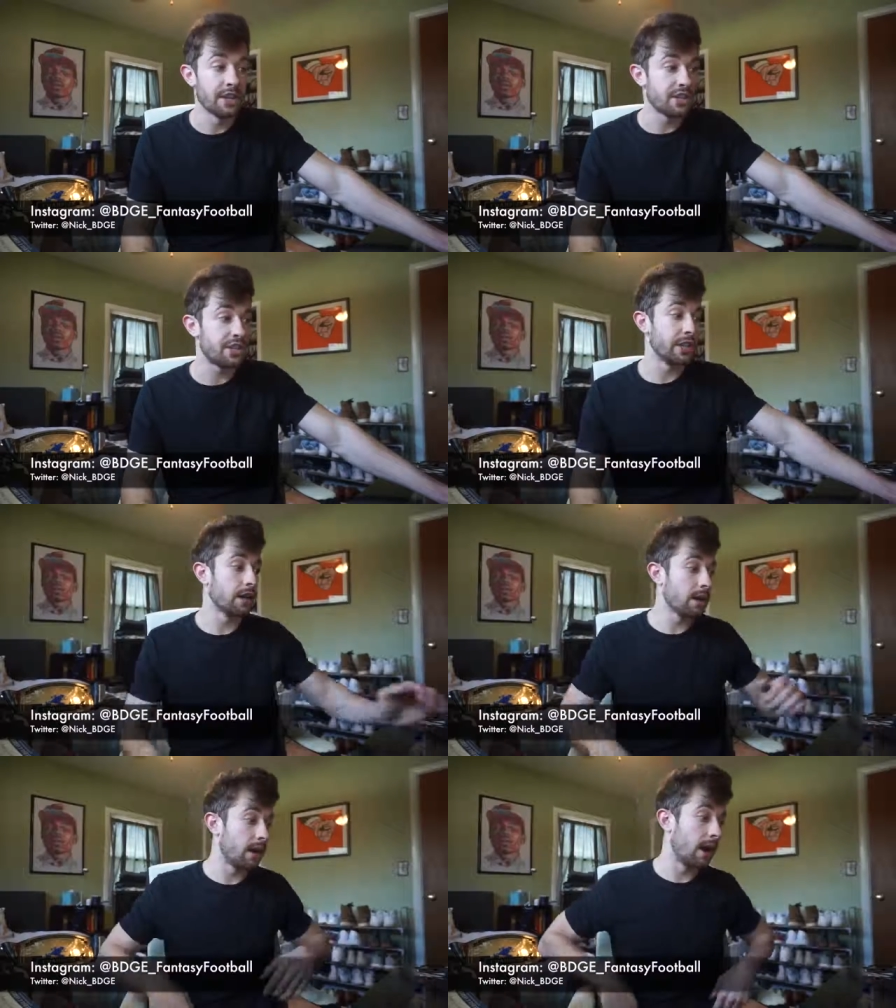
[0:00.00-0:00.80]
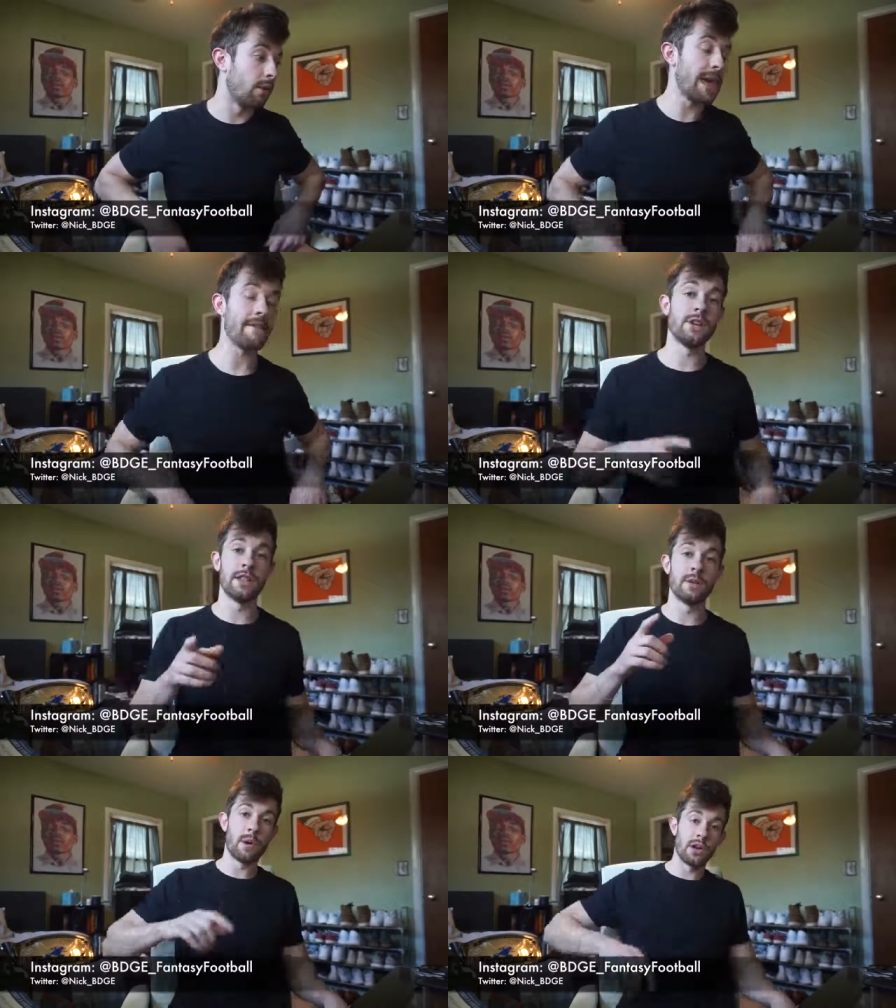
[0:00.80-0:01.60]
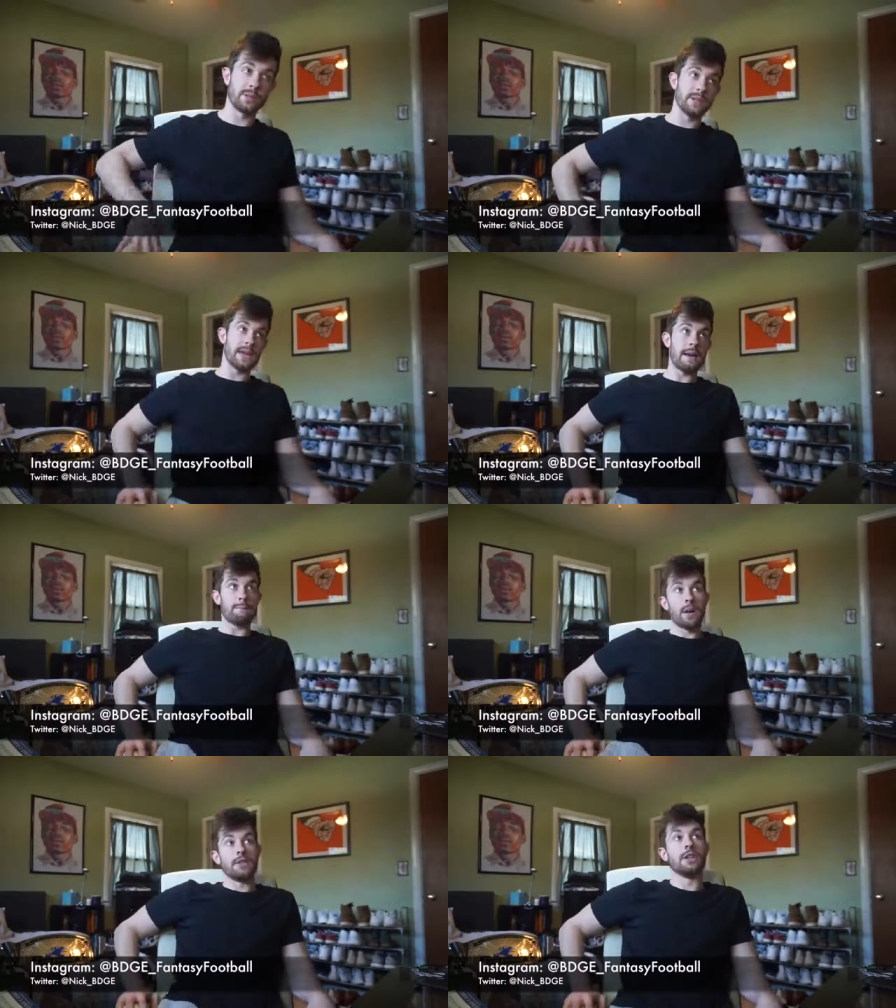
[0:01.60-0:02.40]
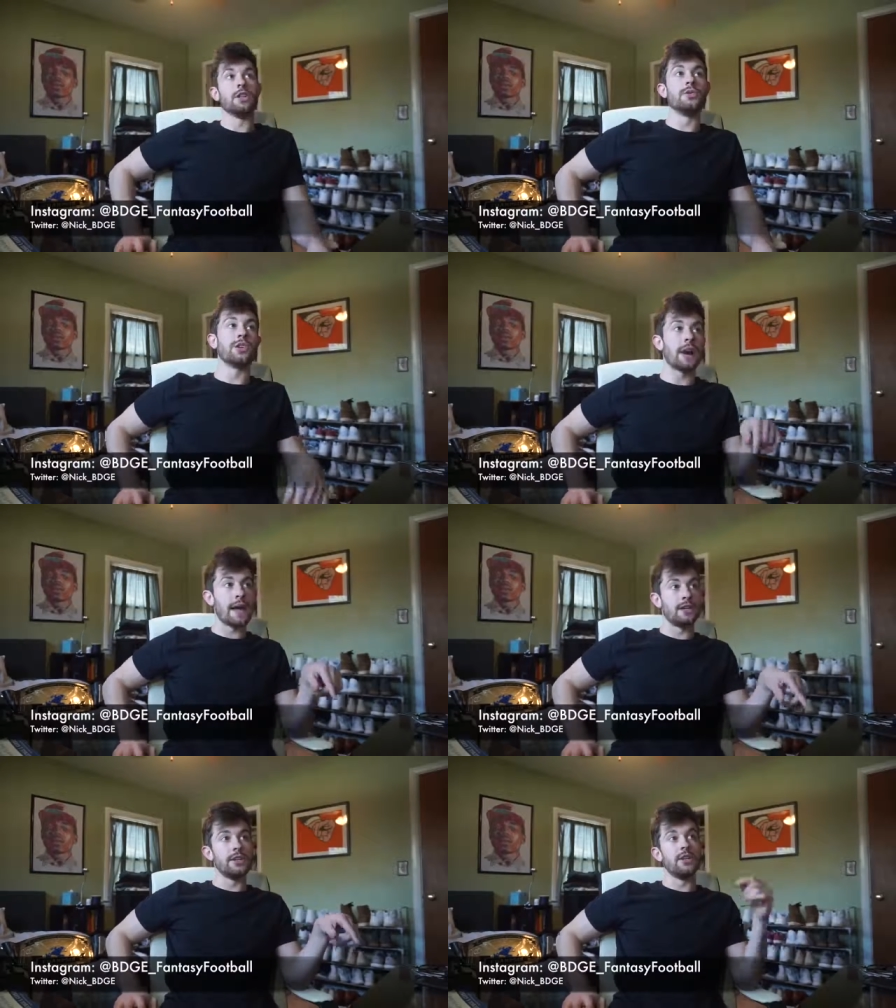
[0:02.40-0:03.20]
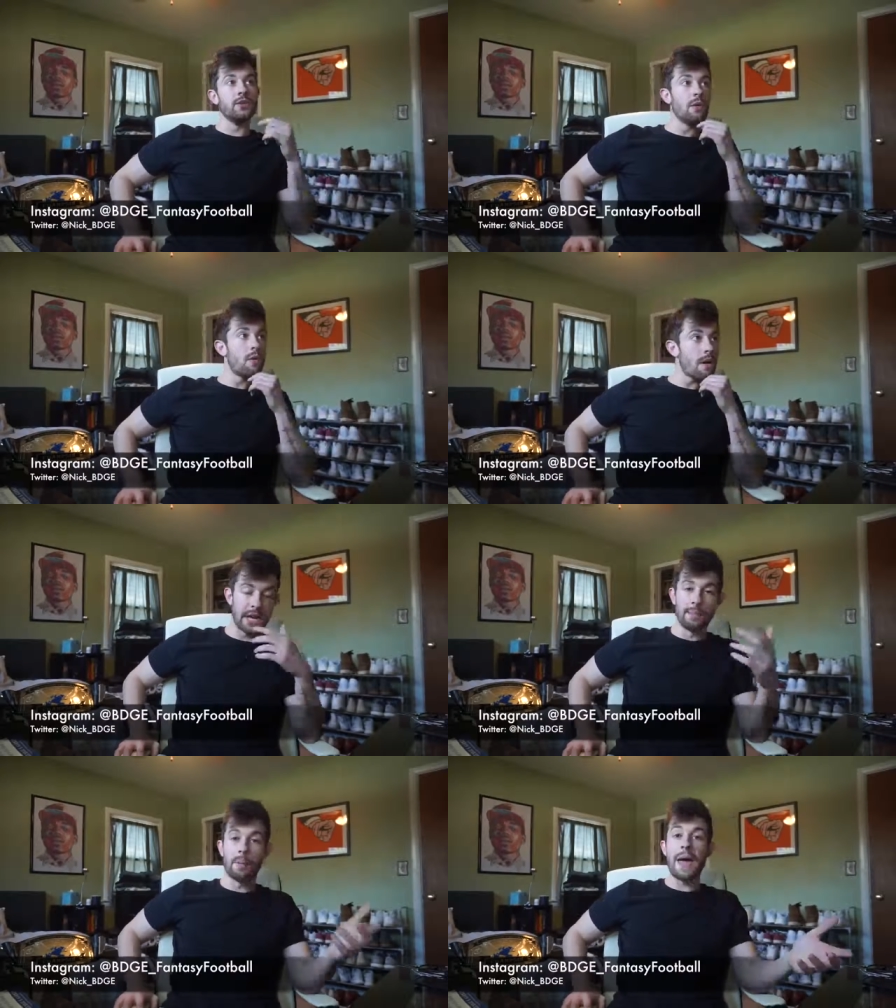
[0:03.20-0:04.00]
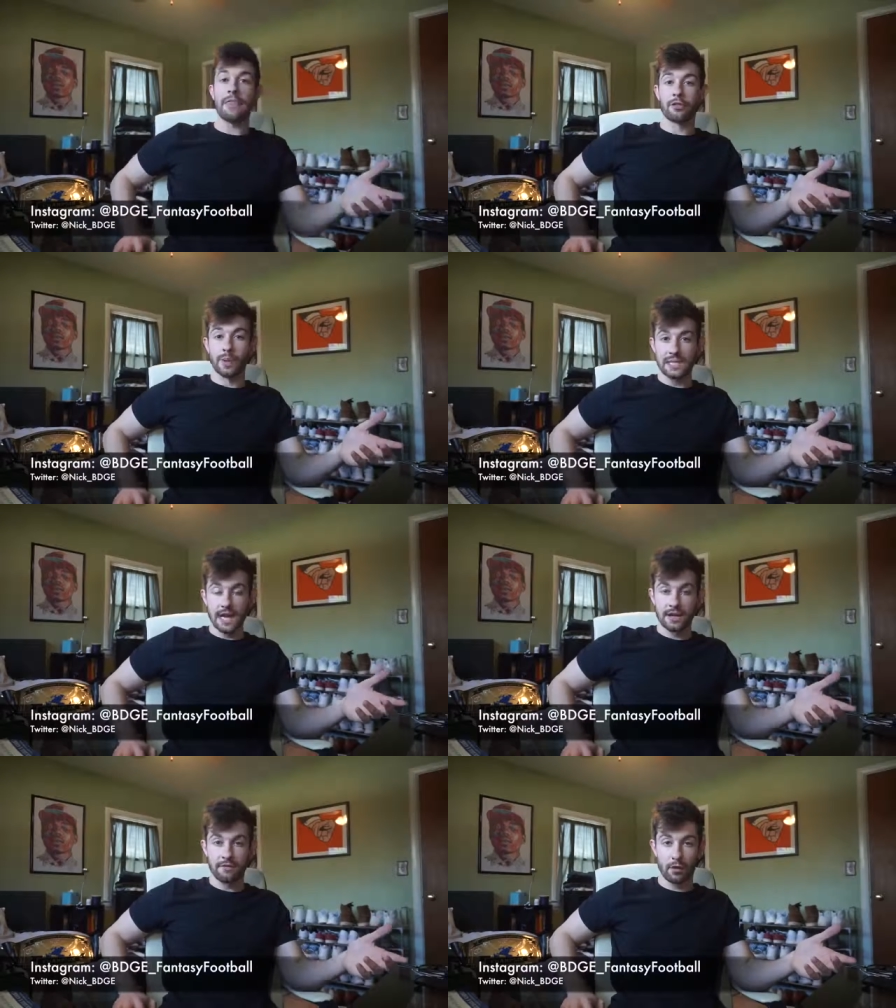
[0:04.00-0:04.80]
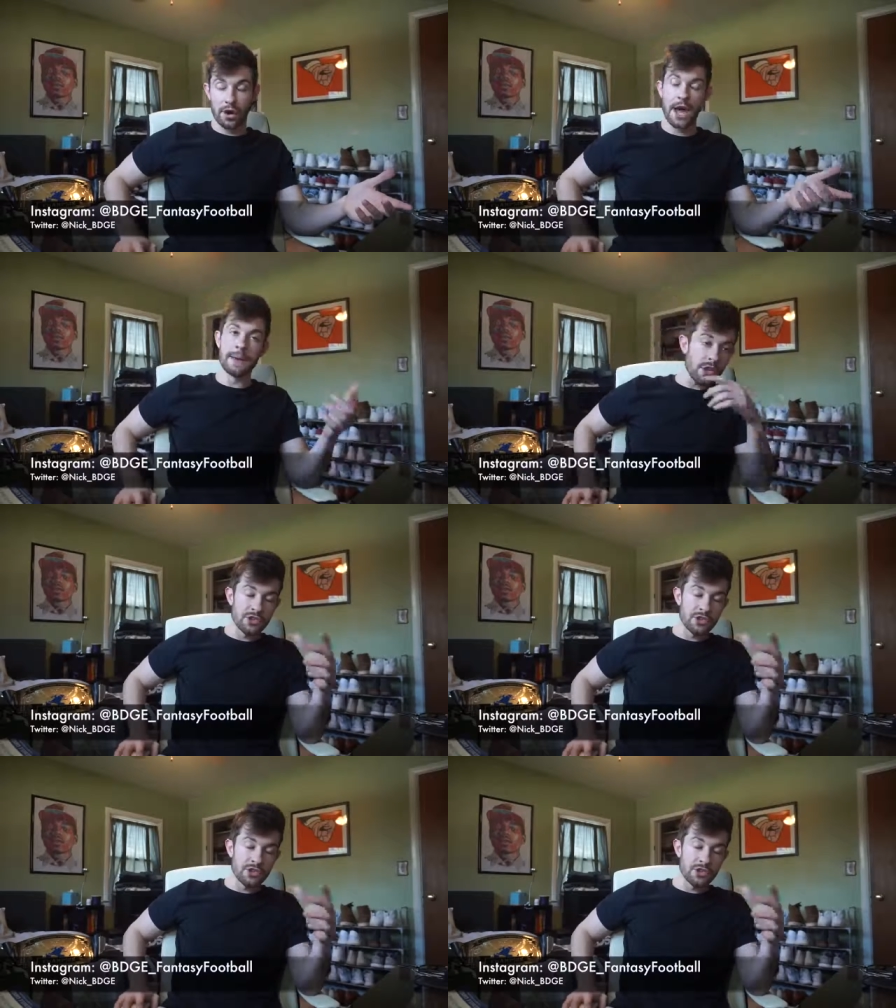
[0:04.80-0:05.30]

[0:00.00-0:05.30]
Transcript: This year, we haven't done the punishment yet, but the loser had to become a bathroom attendant for a night.